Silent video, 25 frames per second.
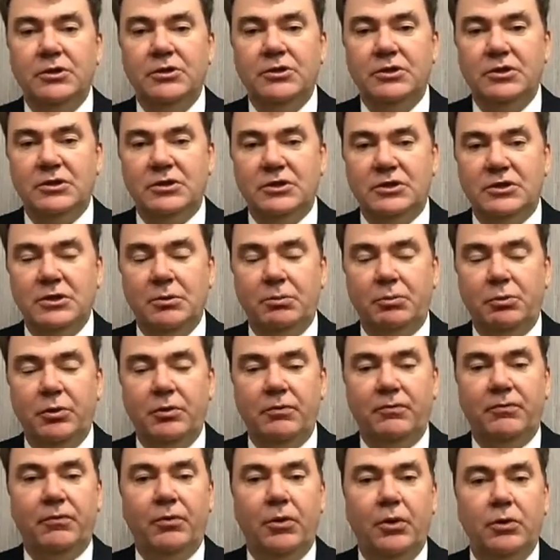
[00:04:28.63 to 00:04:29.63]
just
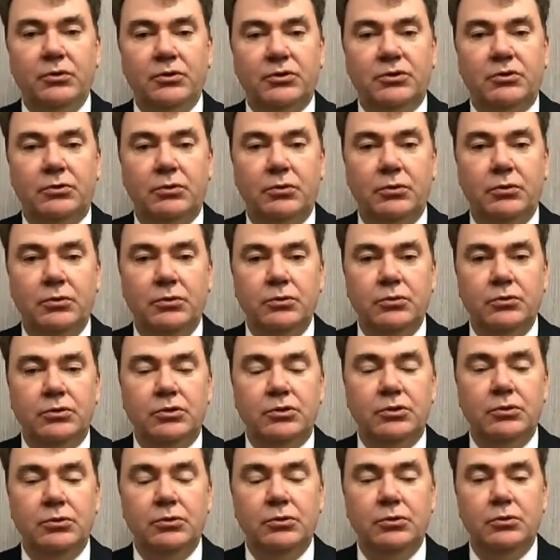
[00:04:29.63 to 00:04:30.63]
simply flows through
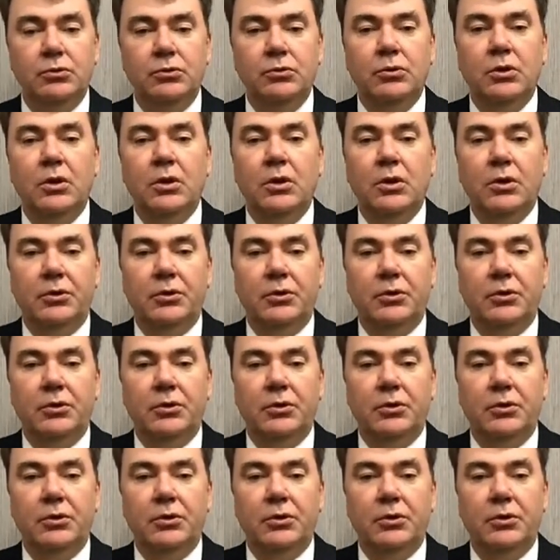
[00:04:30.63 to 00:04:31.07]
to